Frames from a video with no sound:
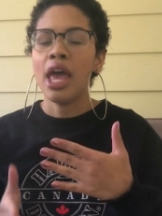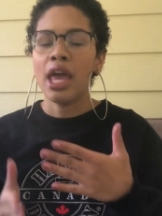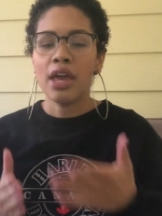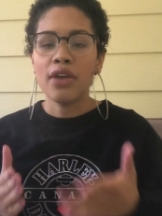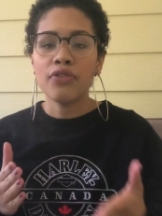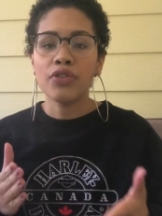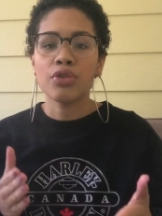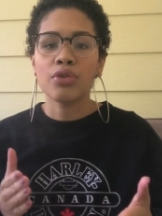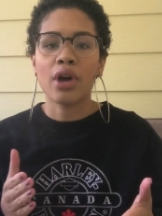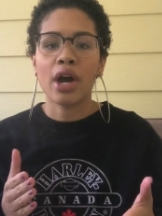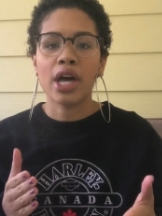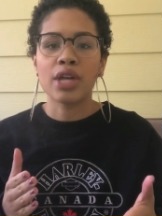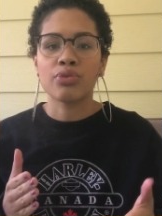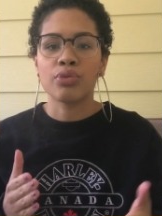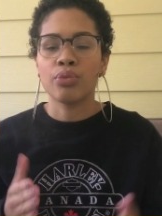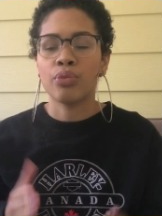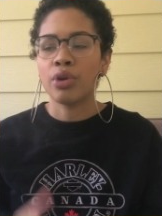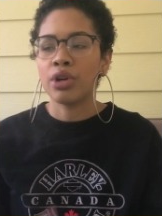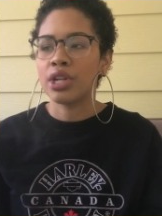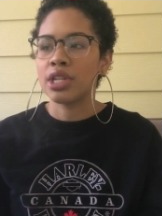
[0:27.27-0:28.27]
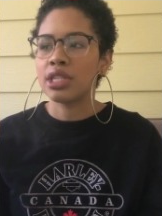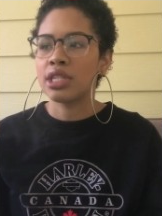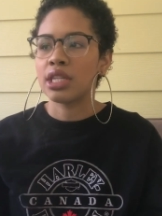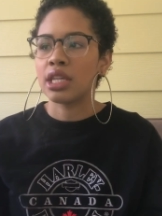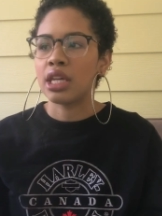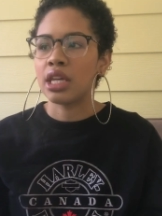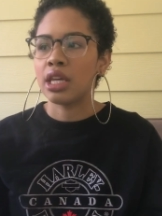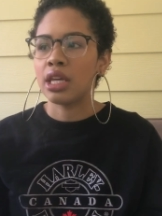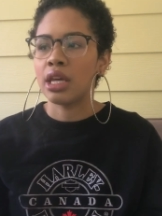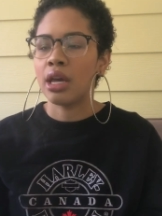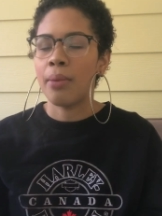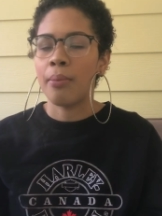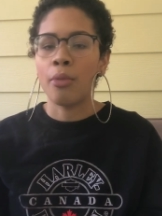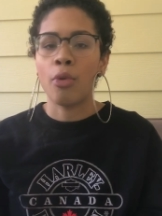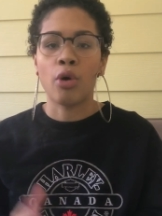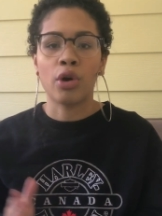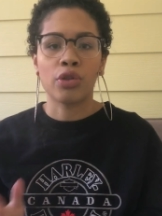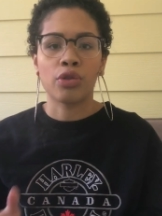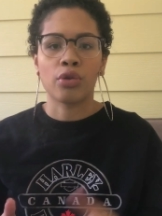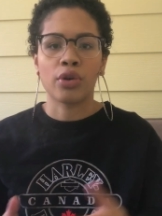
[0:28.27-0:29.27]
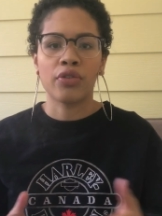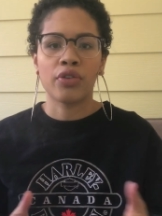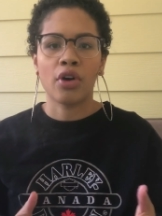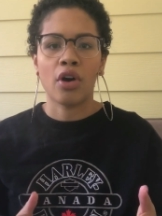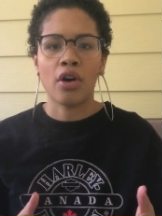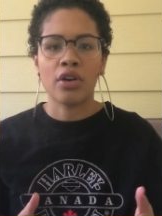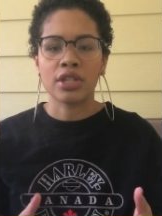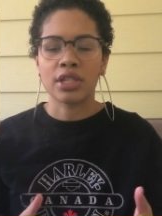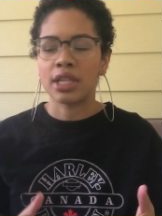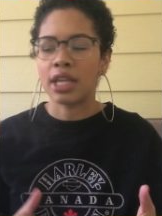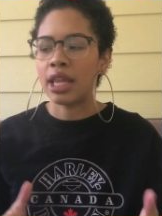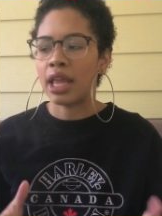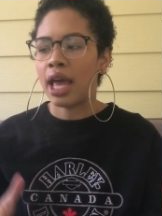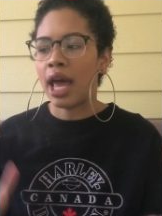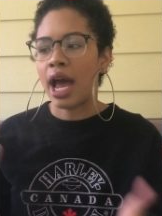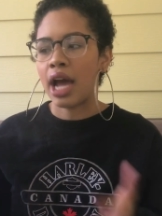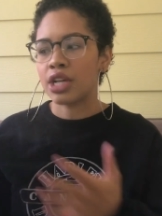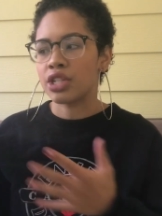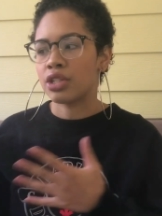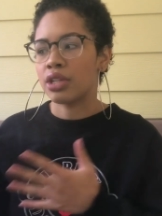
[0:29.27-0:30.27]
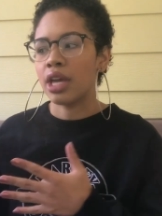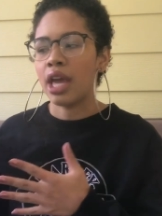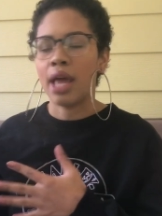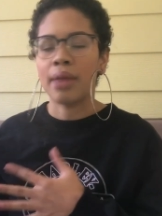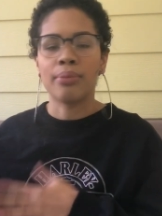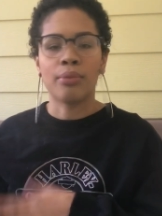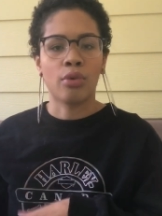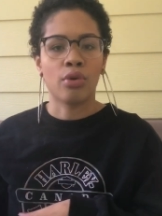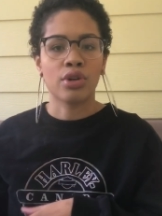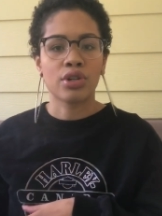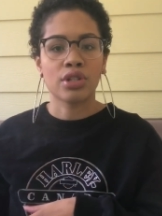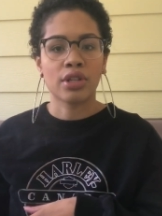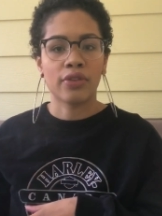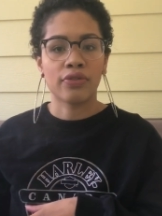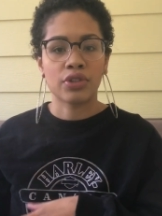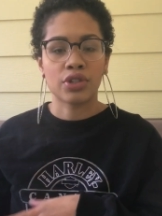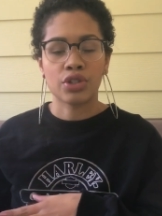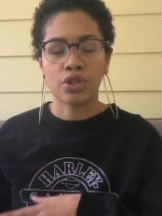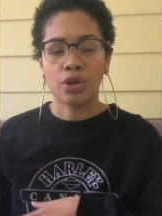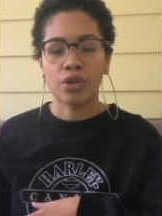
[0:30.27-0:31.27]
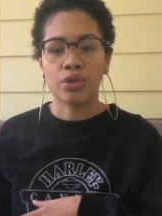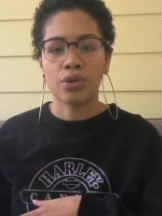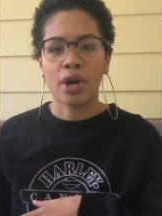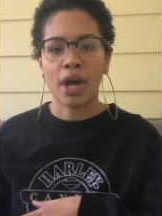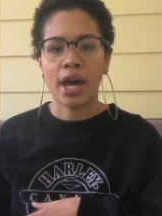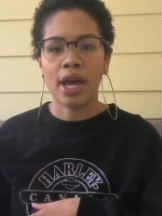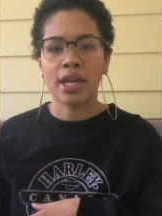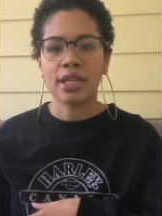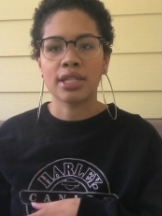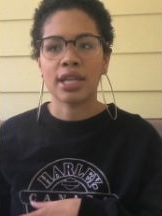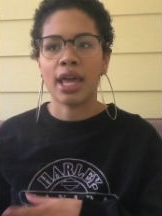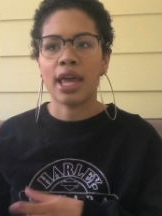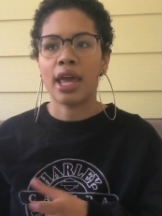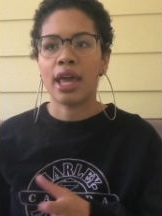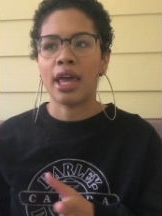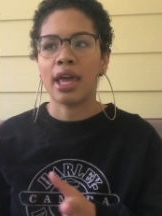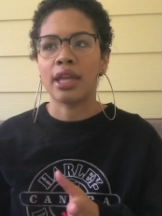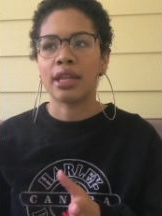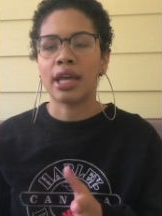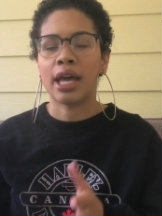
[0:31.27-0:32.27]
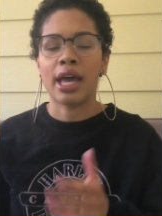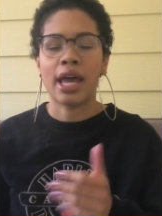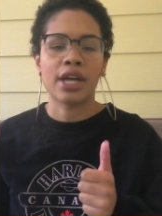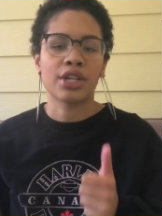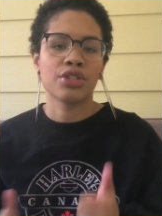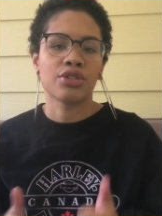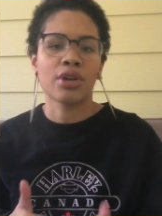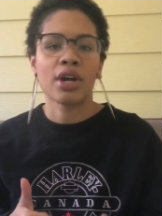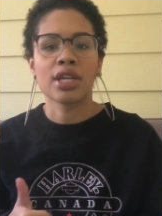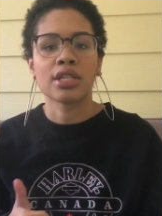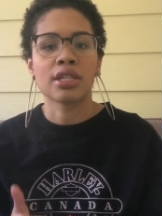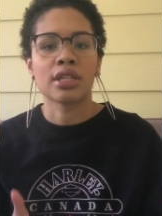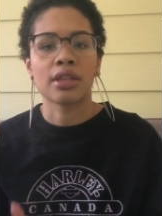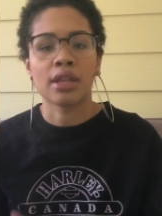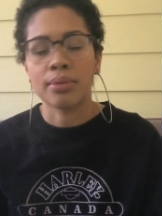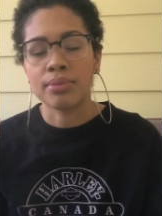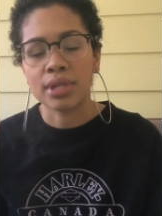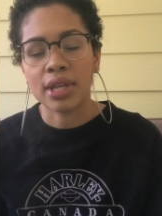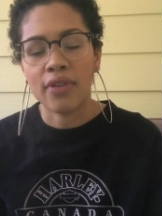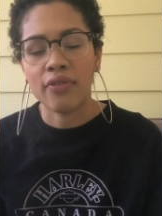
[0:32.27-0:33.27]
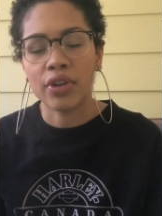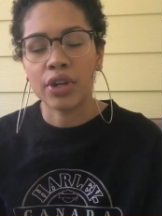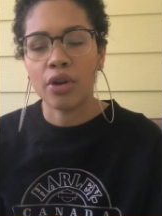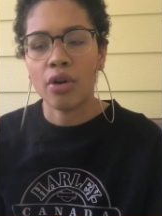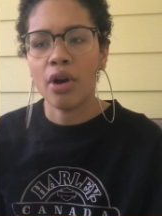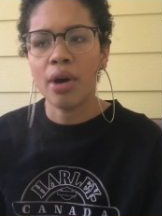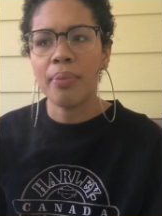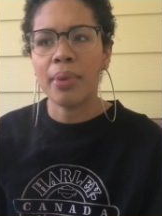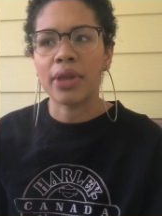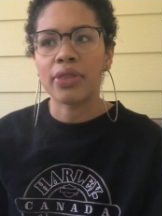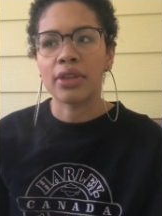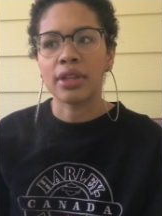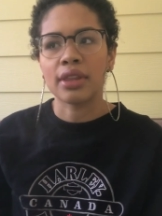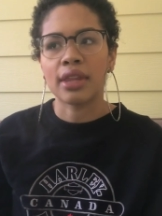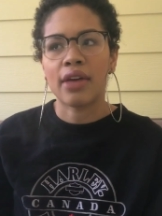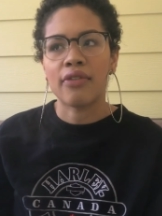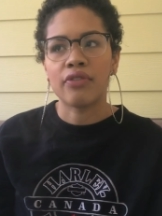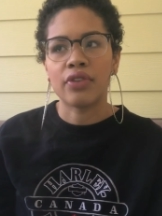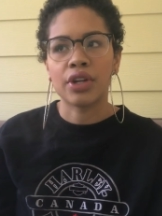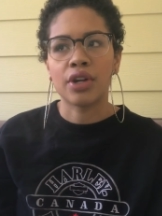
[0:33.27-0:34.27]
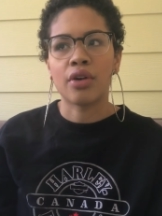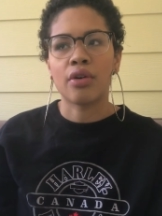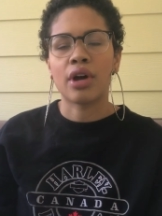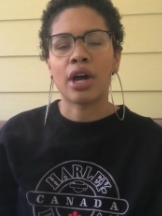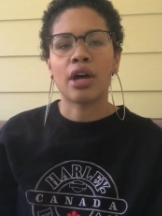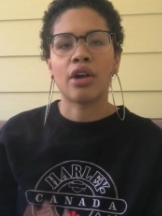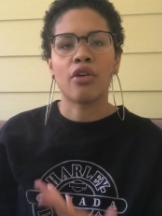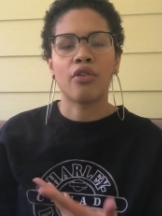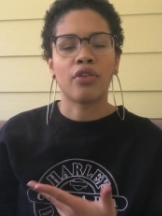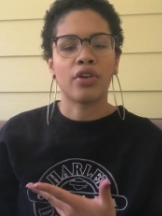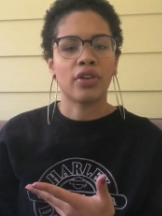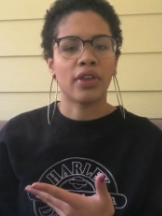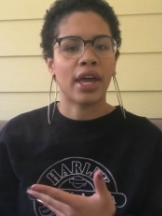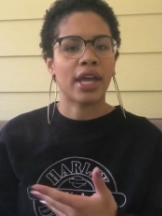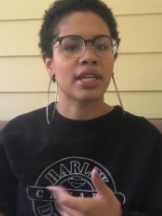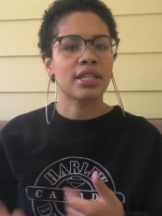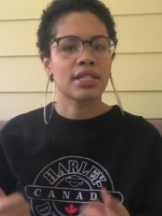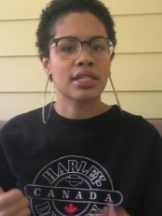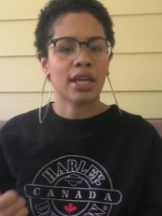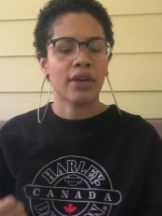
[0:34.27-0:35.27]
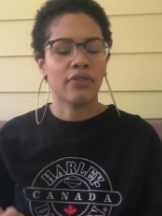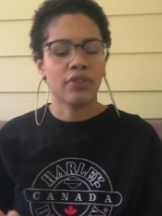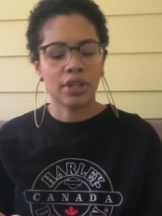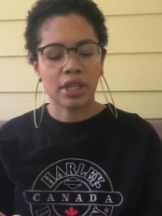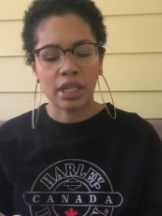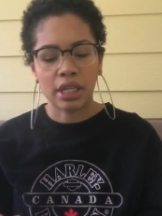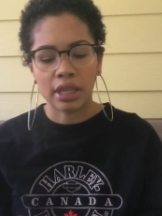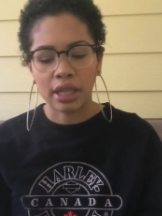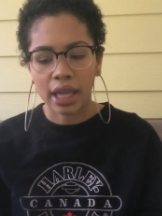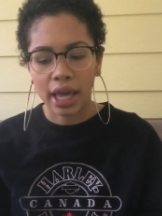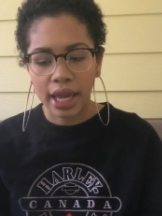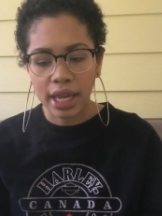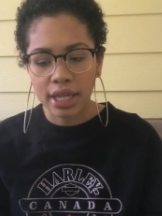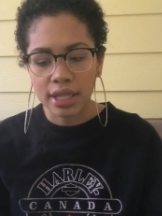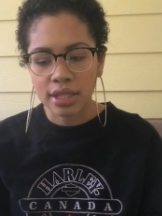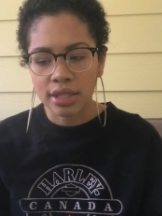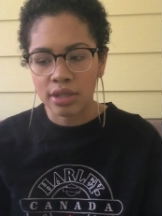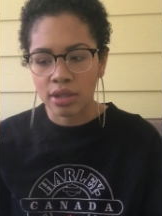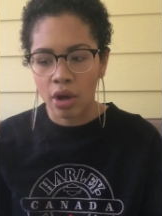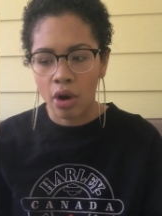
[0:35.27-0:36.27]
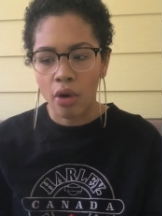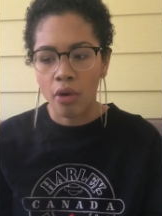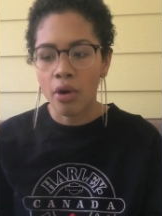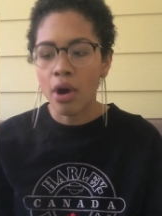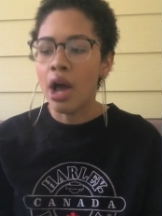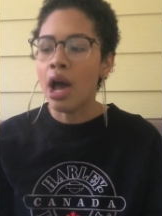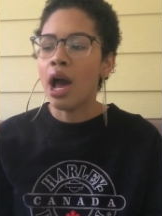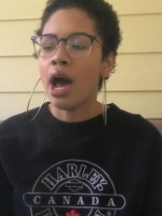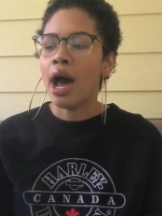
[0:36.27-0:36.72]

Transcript: if you guys would want to see more thrift hauls and that I actually had more stuff to show you guys, and I asked you guys to thumbs that video up. I think that video got over like seventy likes, so